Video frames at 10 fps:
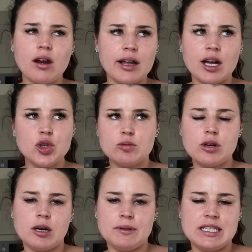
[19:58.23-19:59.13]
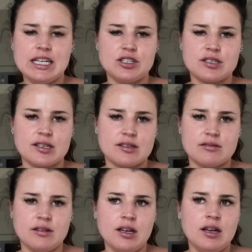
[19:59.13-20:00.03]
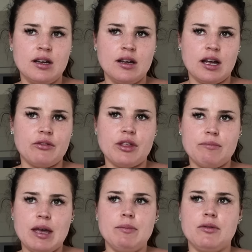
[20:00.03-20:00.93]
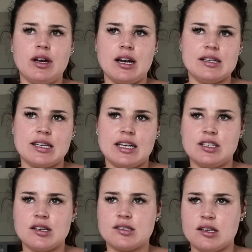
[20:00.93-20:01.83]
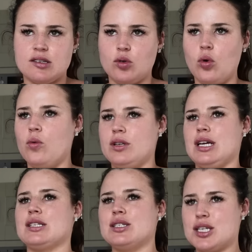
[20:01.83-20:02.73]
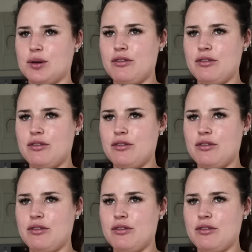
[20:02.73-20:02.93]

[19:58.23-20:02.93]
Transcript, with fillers: Like a normal cup of tea just doesn't, it made me realize like it just doesn't, it doesn't do